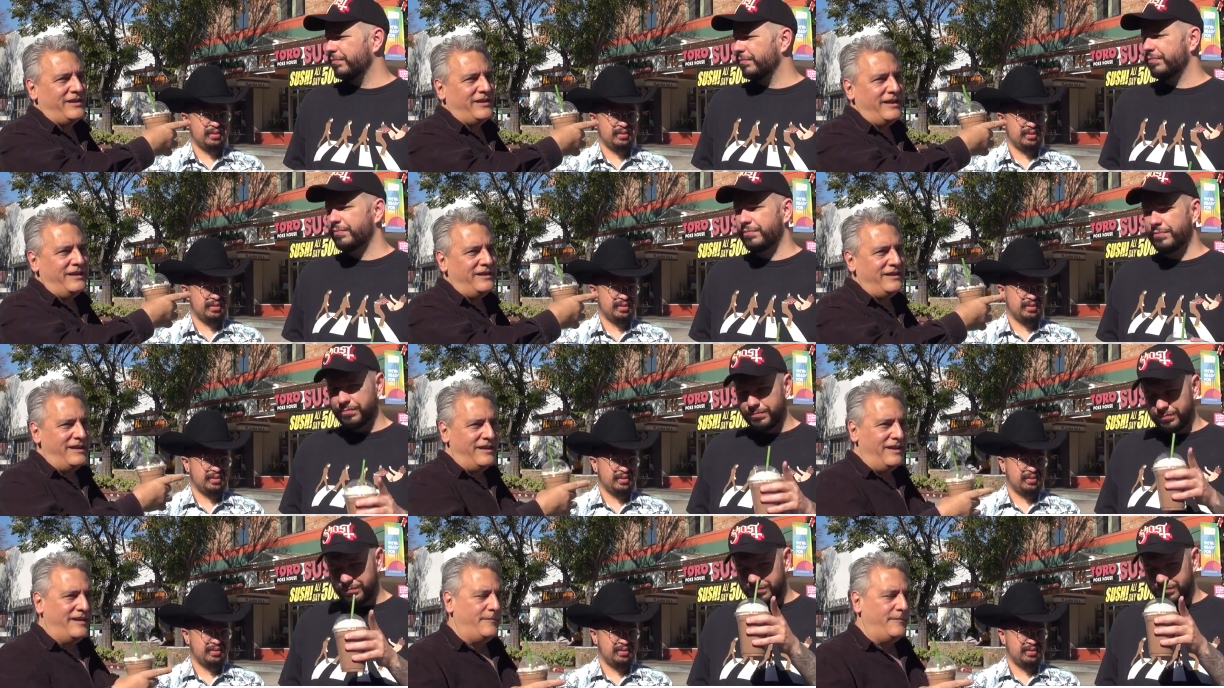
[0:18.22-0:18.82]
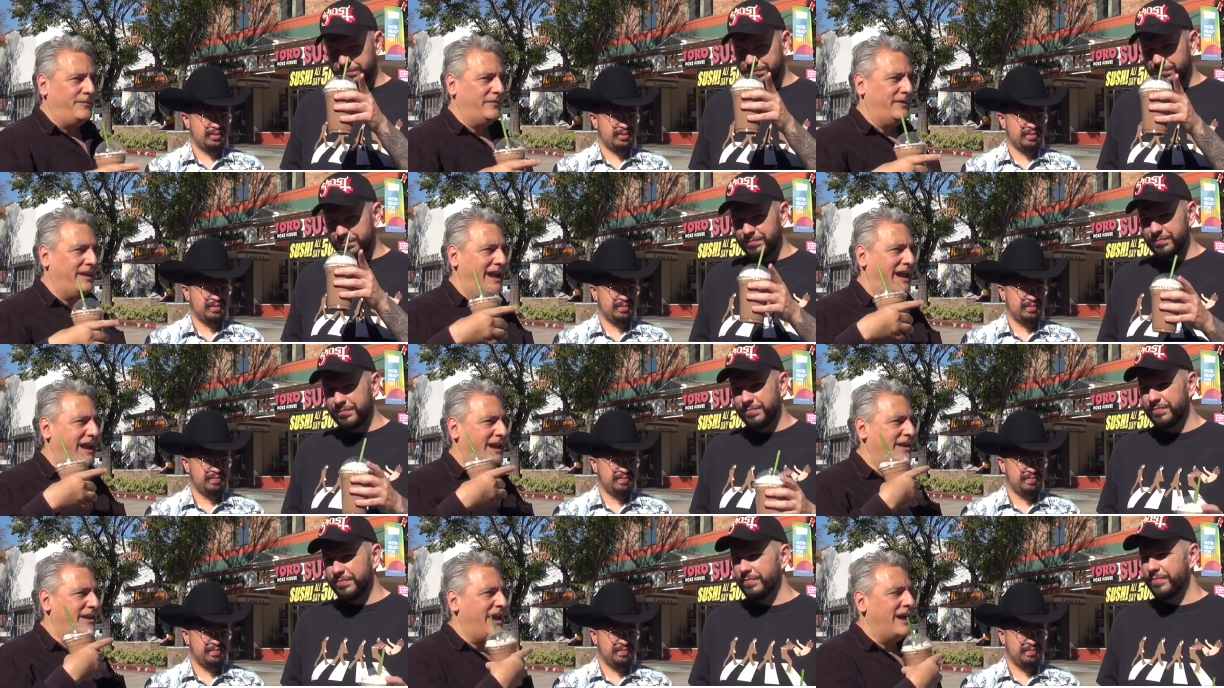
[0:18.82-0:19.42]
Speaker 1: Zion
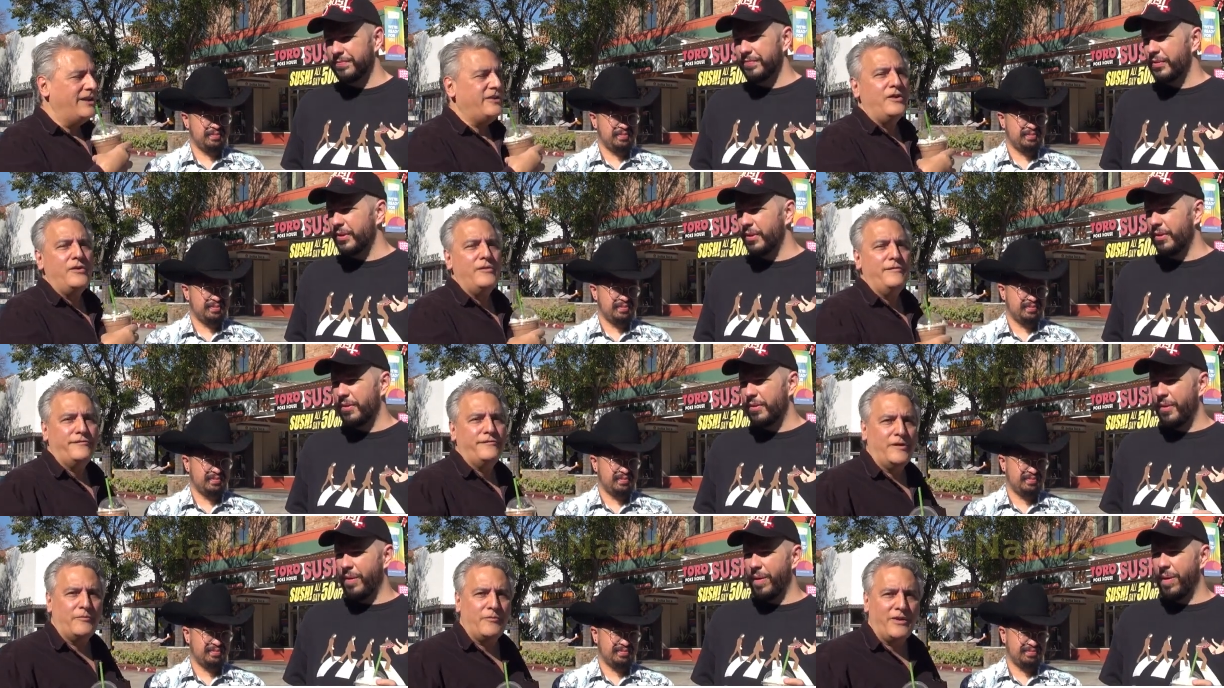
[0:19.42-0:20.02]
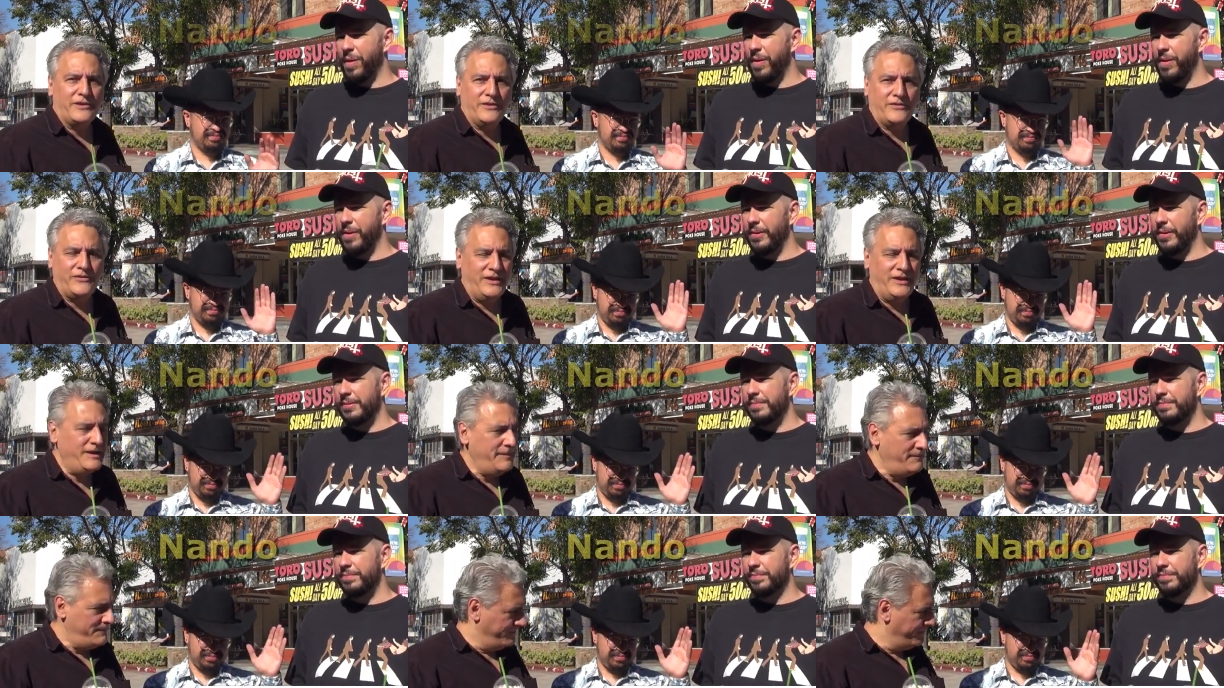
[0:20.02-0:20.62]
and Nando from Wreckless
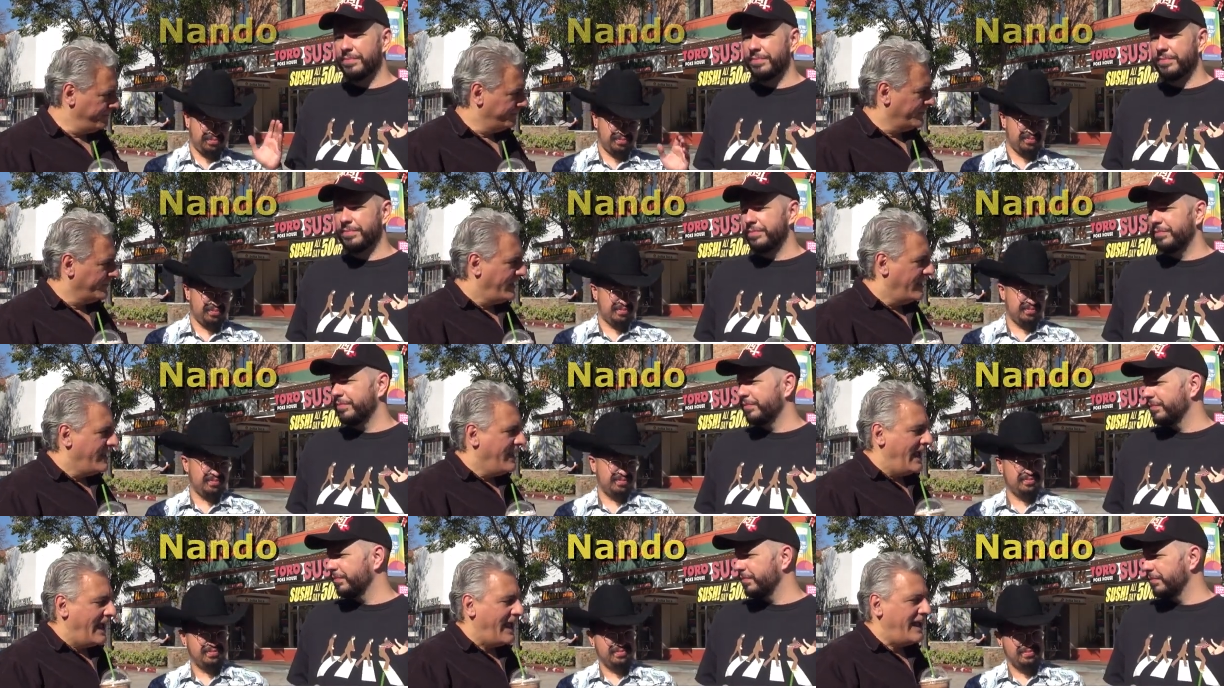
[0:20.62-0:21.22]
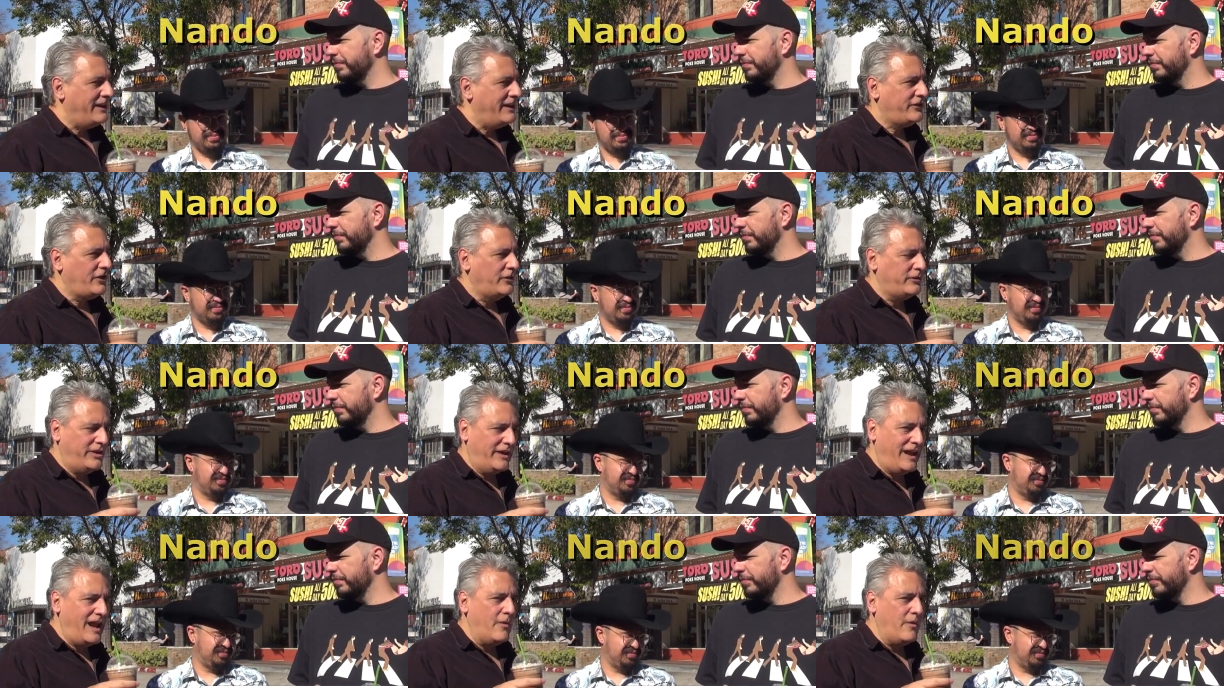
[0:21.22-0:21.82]
Eating. And so
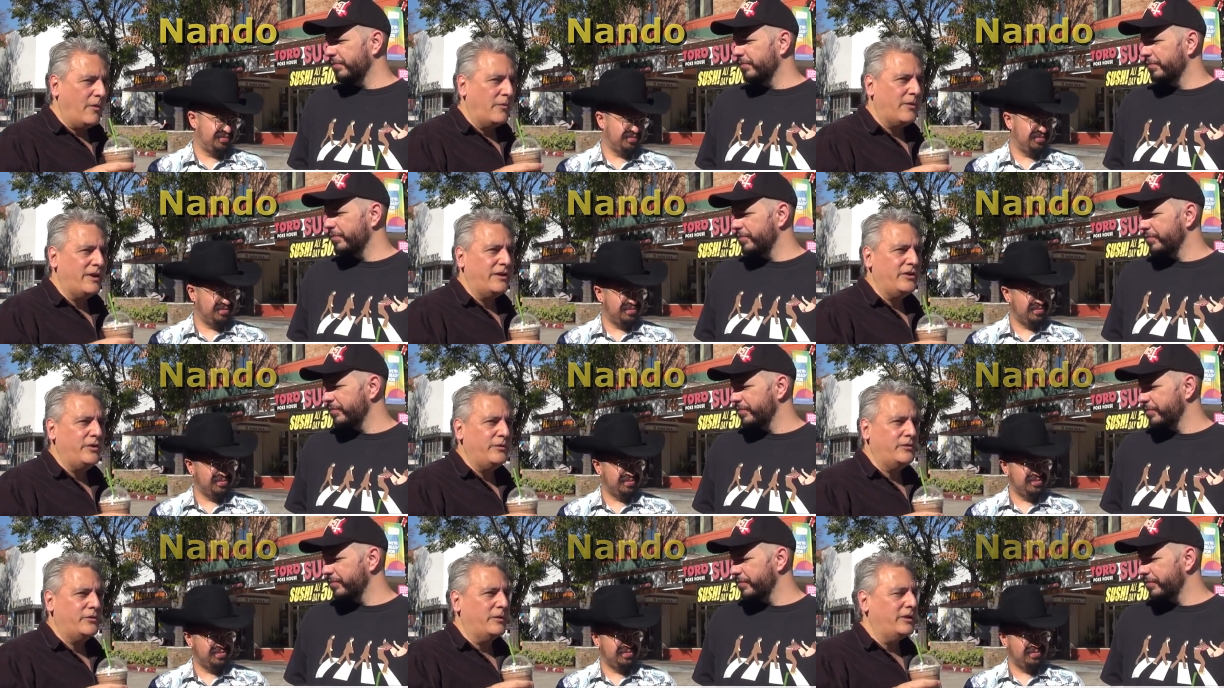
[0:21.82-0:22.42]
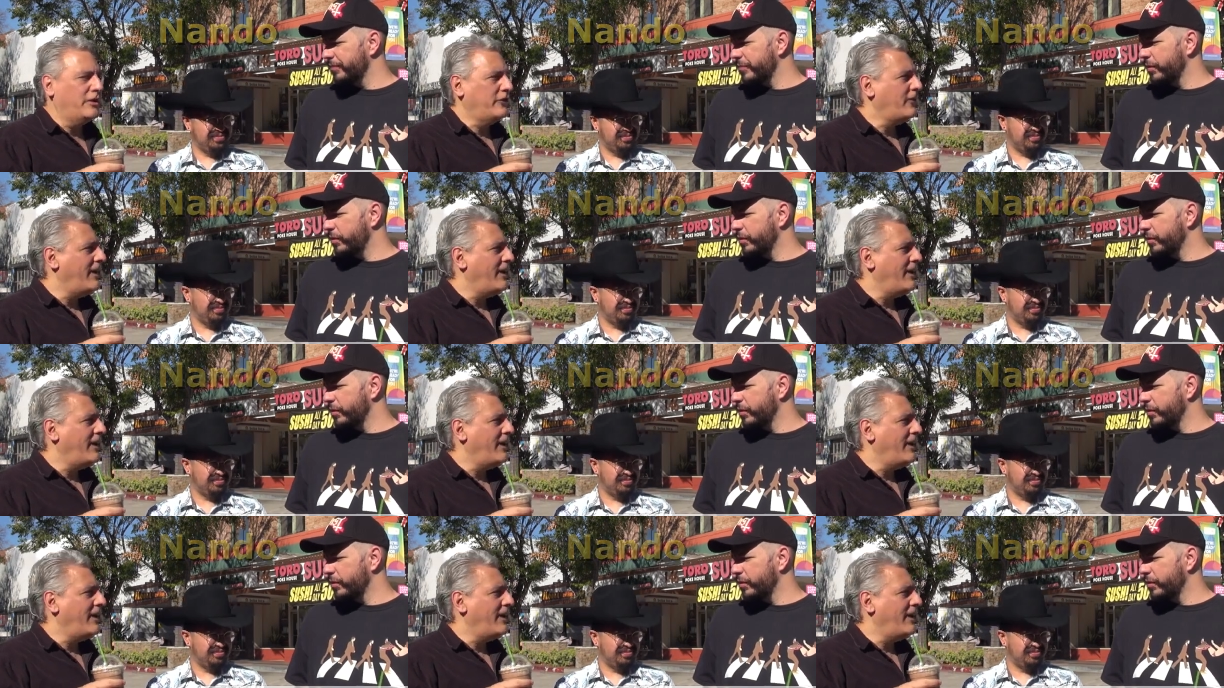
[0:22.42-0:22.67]
today what we're going to do is we're going to